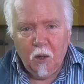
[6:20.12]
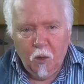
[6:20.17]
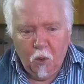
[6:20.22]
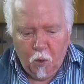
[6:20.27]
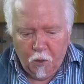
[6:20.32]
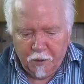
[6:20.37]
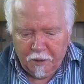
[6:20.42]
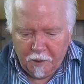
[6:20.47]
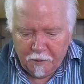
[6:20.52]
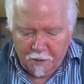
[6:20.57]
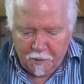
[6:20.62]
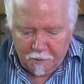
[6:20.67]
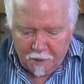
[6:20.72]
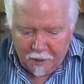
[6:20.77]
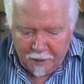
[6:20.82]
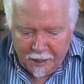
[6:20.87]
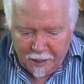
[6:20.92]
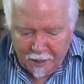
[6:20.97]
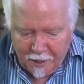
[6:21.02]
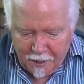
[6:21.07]
or the other
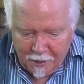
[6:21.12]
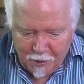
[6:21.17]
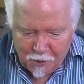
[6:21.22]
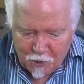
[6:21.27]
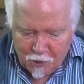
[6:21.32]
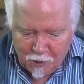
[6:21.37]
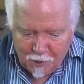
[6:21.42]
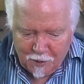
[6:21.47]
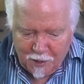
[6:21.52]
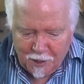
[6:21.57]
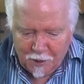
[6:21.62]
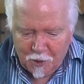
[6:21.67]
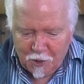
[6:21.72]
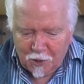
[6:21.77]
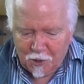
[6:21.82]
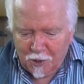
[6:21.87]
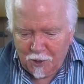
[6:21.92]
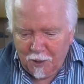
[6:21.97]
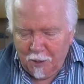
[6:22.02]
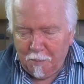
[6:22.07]
thing is
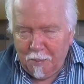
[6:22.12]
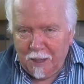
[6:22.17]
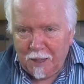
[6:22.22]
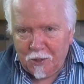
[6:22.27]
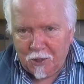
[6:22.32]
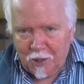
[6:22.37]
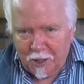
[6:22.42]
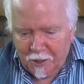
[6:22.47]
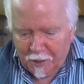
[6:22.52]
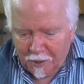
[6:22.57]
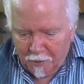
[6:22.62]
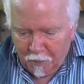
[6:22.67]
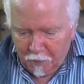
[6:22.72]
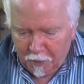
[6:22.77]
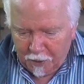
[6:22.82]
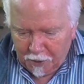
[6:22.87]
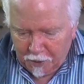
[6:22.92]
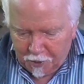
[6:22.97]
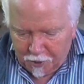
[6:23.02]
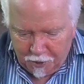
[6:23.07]
this basket
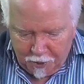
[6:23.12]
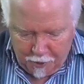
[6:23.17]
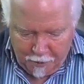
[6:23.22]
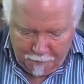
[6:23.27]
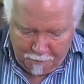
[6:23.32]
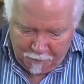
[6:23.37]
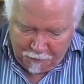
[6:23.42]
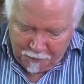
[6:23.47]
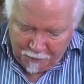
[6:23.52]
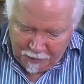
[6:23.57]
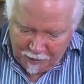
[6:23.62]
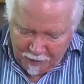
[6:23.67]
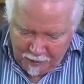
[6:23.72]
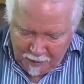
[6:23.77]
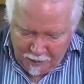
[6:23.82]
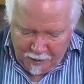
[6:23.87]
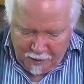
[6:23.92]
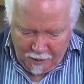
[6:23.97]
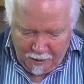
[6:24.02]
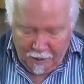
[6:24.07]
which um,
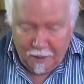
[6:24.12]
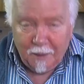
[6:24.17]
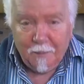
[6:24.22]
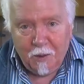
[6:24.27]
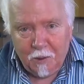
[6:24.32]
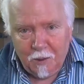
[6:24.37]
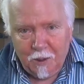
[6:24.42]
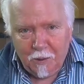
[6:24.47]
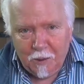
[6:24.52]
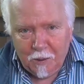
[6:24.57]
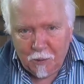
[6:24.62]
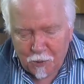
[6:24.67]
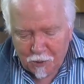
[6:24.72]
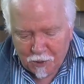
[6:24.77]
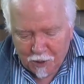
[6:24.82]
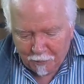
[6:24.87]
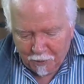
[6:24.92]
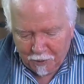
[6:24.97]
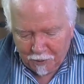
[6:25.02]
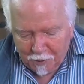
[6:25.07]
I'm going to use
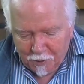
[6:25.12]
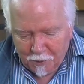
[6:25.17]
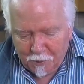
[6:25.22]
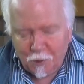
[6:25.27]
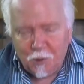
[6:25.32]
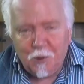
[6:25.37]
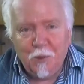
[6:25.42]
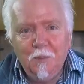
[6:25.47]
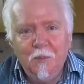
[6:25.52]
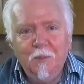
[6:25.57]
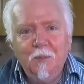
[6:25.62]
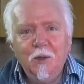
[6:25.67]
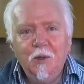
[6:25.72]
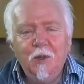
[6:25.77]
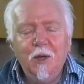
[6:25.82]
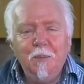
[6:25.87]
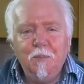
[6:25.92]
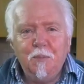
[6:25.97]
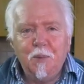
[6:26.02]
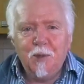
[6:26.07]
I'm going to do some
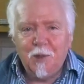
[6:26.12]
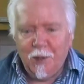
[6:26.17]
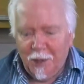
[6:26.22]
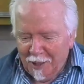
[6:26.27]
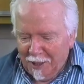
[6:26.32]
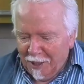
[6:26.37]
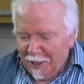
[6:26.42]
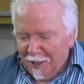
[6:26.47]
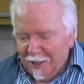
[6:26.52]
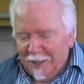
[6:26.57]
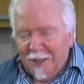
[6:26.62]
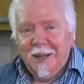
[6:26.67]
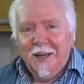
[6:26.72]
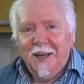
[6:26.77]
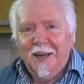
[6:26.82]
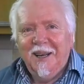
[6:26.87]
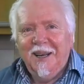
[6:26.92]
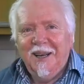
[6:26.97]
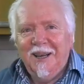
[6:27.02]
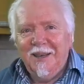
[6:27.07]
chips
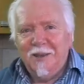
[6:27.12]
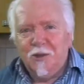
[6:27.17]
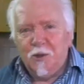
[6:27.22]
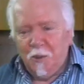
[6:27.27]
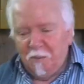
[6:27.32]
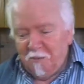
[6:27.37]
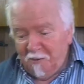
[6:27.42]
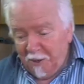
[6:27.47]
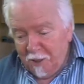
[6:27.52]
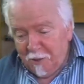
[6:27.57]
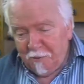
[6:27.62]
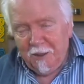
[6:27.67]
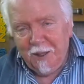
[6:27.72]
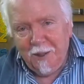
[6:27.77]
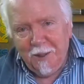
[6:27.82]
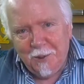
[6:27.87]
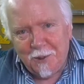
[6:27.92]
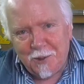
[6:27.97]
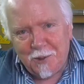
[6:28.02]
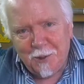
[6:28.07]
and some fish
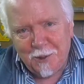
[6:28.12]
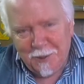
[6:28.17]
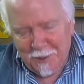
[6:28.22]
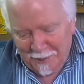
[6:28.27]
fingers